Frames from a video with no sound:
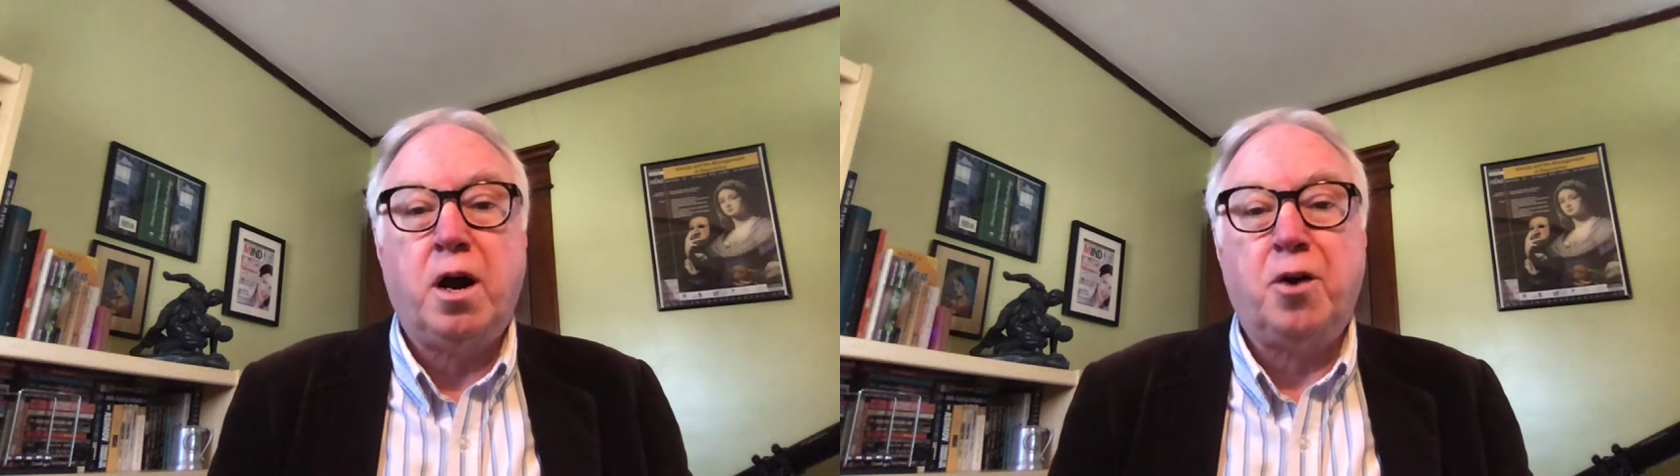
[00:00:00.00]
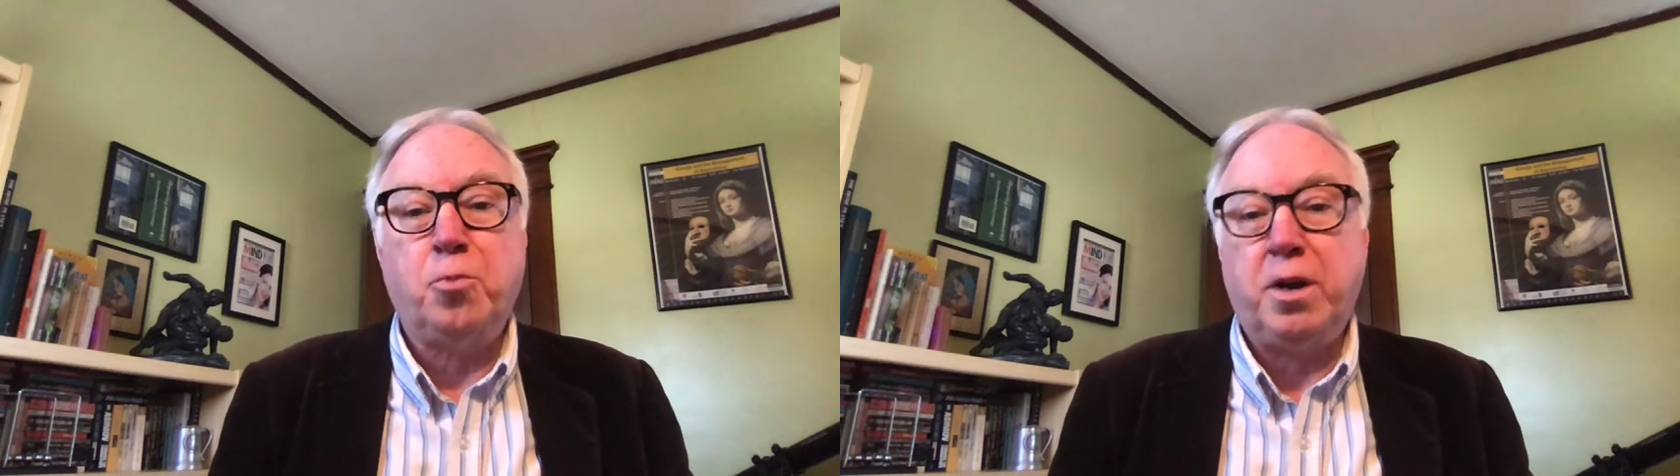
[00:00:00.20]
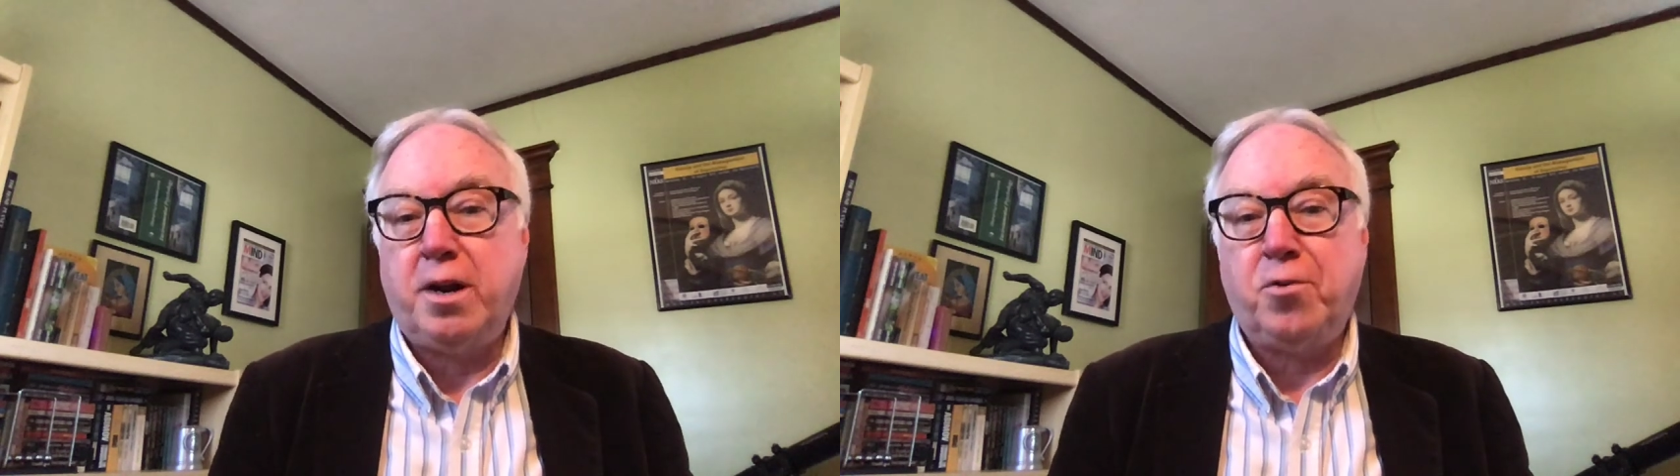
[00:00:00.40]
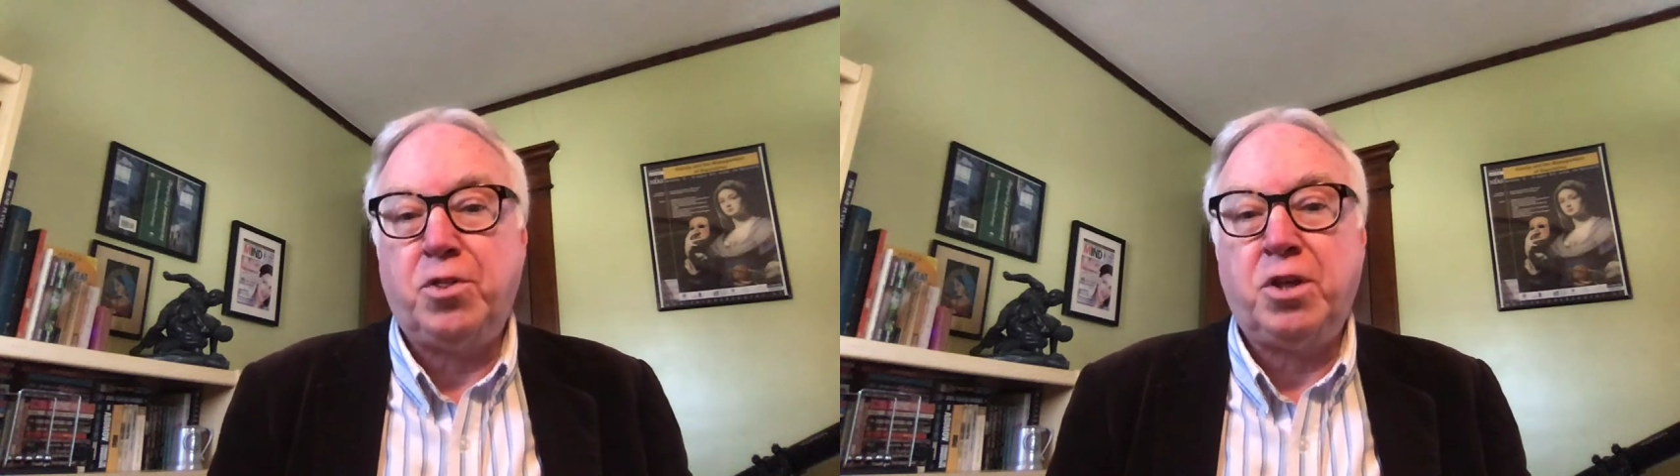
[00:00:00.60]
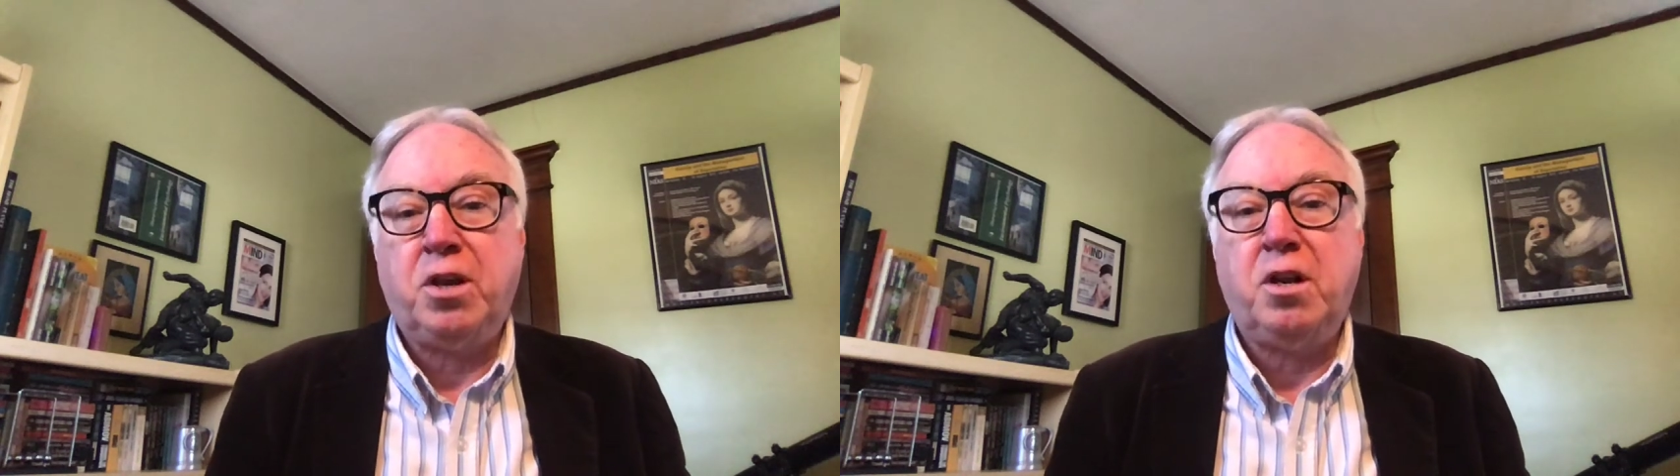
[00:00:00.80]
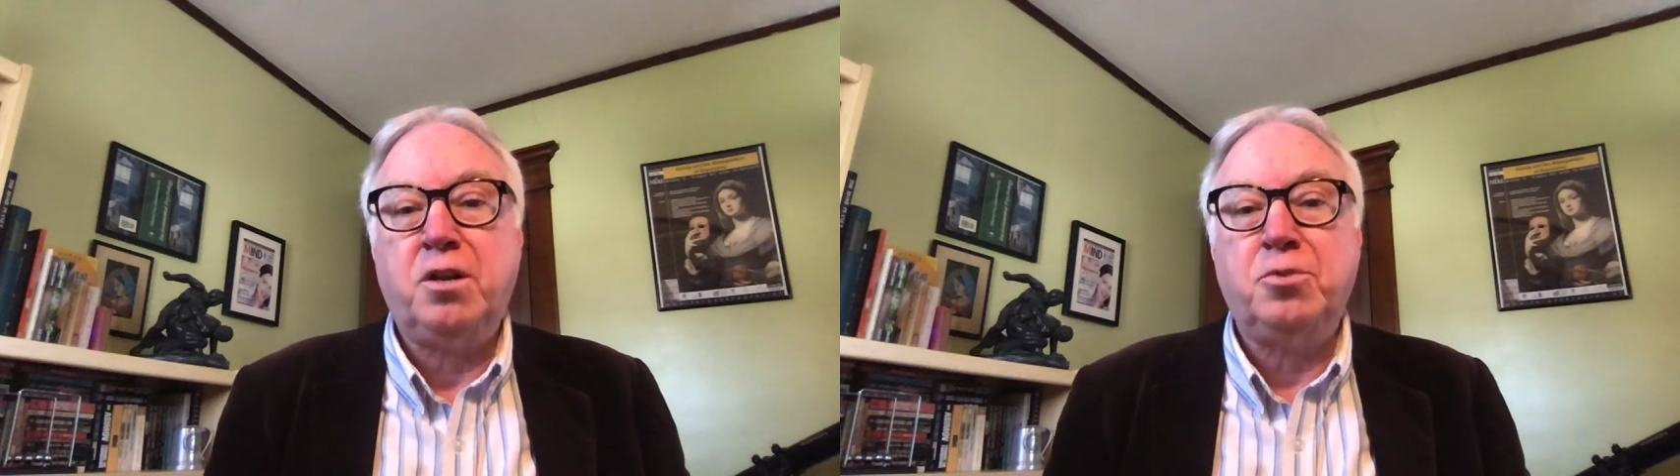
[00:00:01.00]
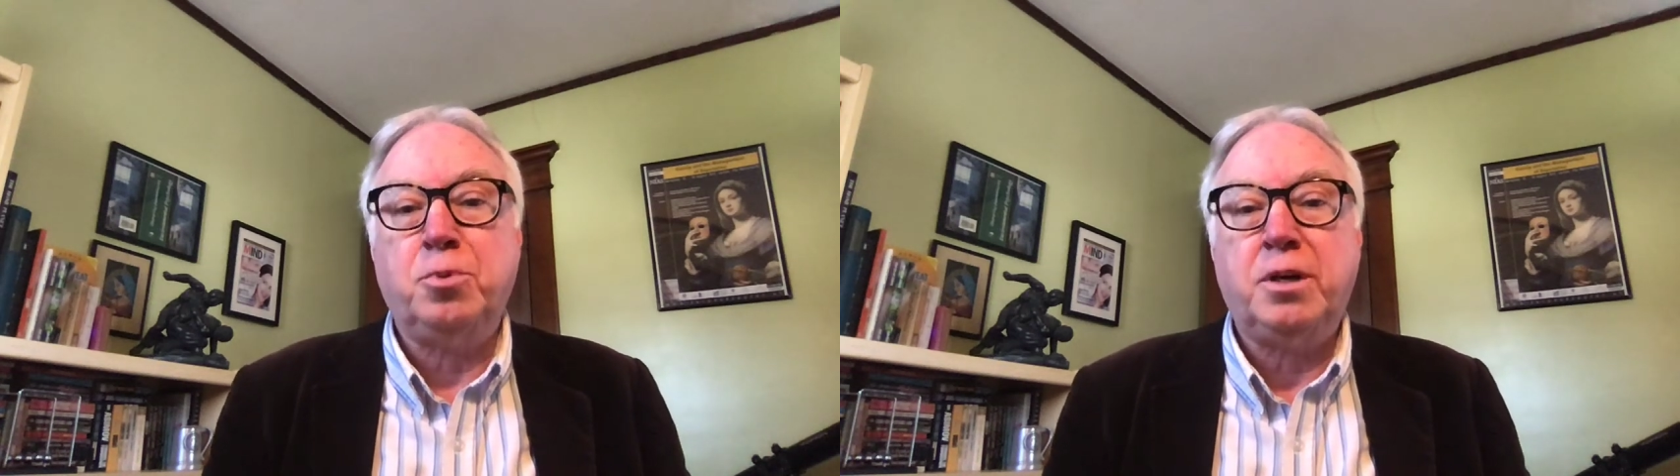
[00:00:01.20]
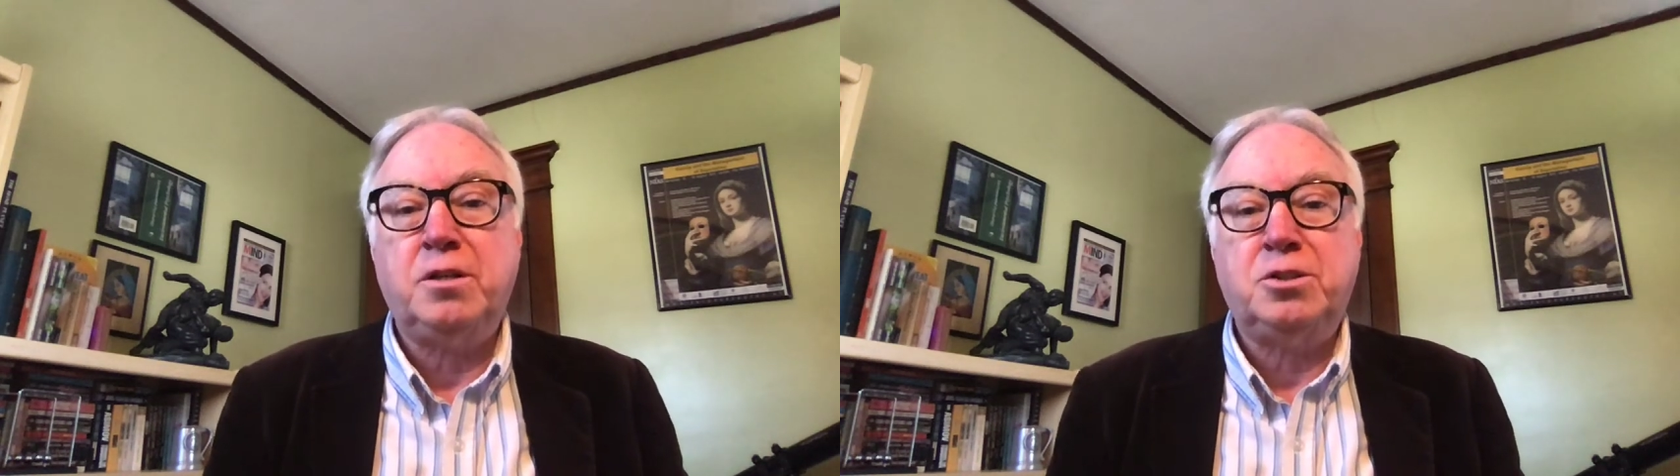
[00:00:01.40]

read everything you need to read